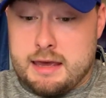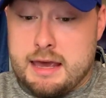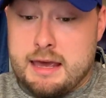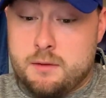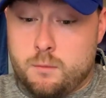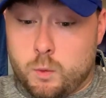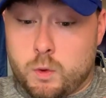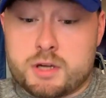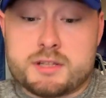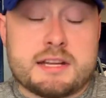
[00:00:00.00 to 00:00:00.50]

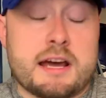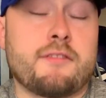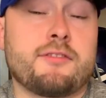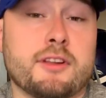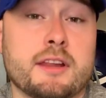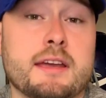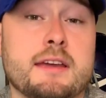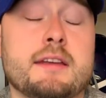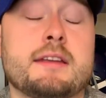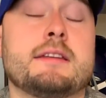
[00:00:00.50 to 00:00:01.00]
and we're
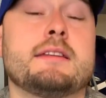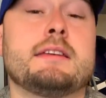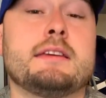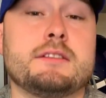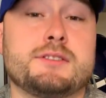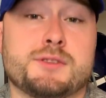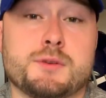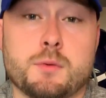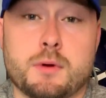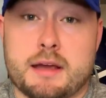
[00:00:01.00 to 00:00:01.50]
definitely going to
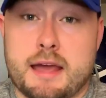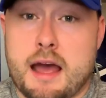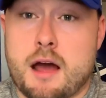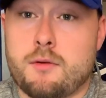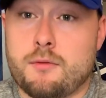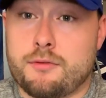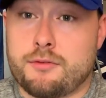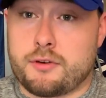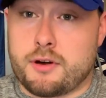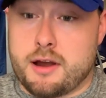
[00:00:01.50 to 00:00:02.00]
need to
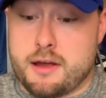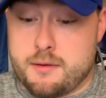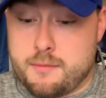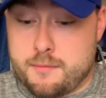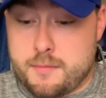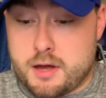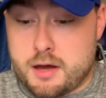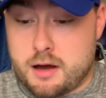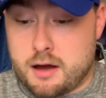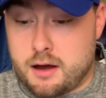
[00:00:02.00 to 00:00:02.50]
account for him.
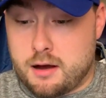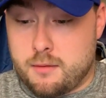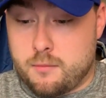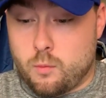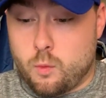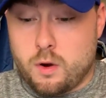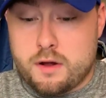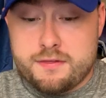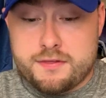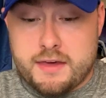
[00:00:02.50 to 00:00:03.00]

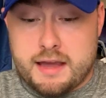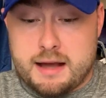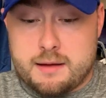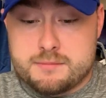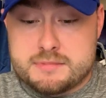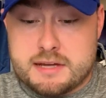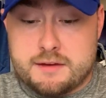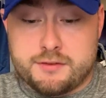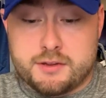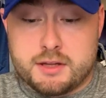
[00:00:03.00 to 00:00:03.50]
One thing
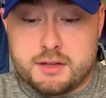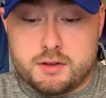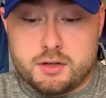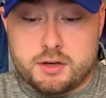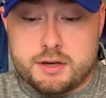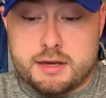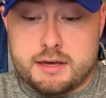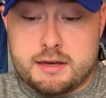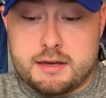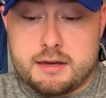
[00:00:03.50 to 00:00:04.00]
I'm definitely
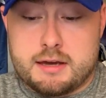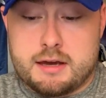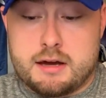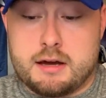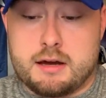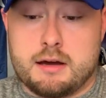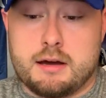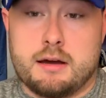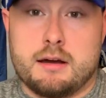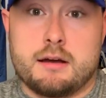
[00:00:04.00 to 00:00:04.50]
looking
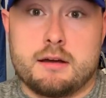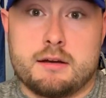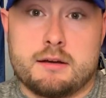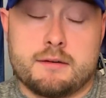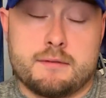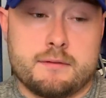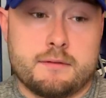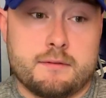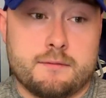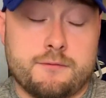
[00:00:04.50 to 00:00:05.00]

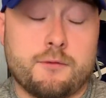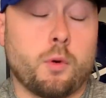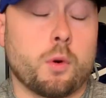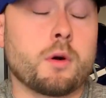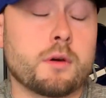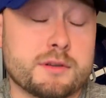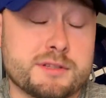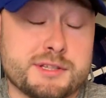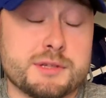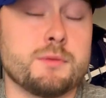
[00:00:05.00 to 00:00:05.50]

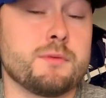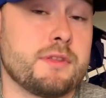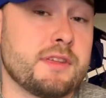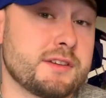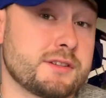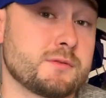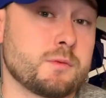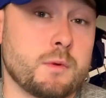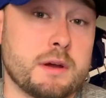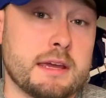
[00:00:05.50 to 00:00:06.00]
forward to
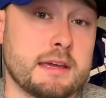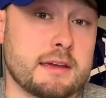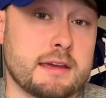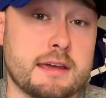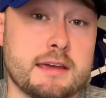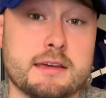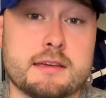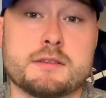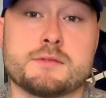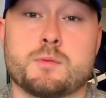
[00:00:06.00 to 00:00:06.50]
this week
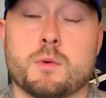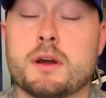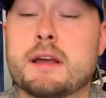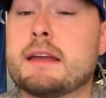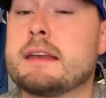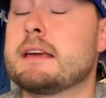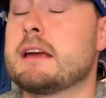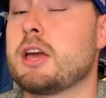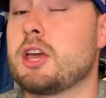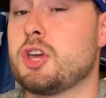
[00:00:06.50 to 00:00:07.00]
is we're
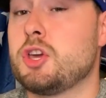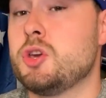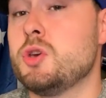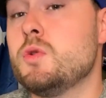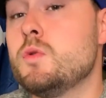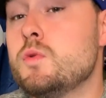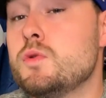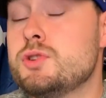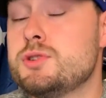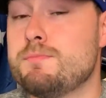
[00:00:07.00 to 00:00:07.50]
getting a
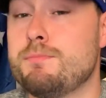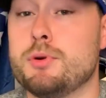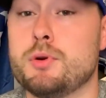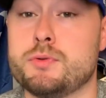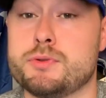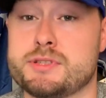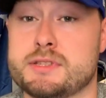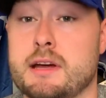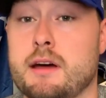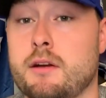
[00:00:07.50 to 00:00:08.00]
huge
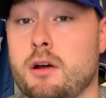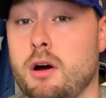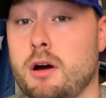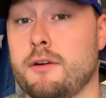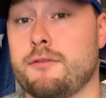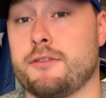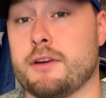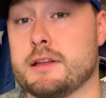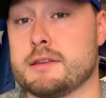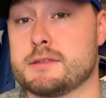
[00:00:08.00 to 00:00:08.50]
boost on
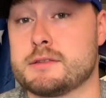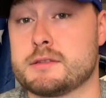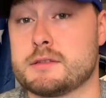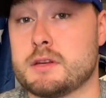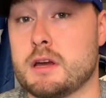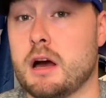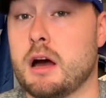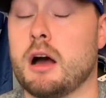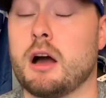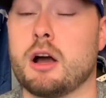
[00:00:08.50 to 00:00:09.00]
offense.